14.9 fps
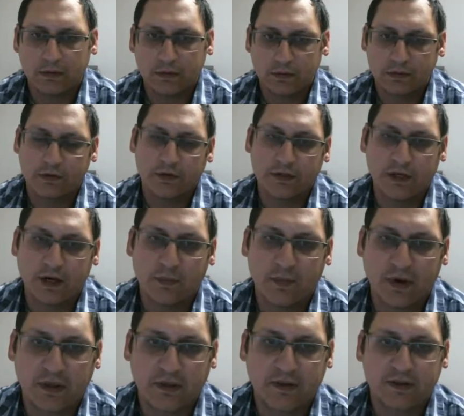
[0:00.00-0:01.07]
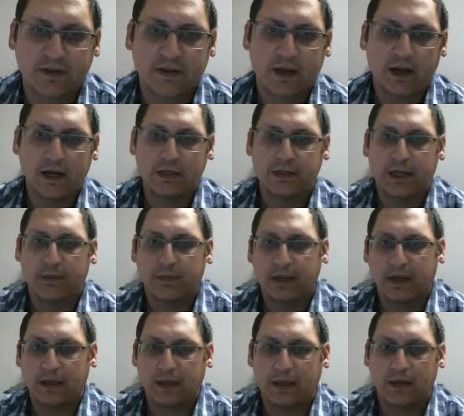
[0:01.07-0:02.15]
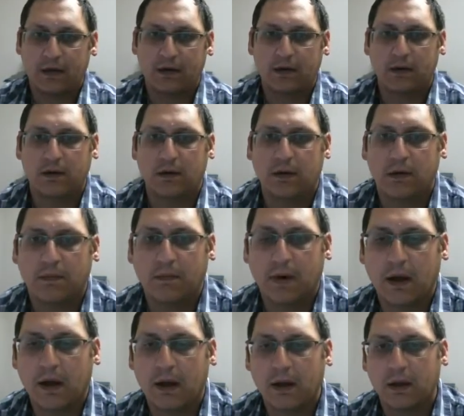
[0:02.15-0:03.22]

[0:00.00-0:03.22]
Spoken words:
So he's gonna break the disguise. I'm gonna get my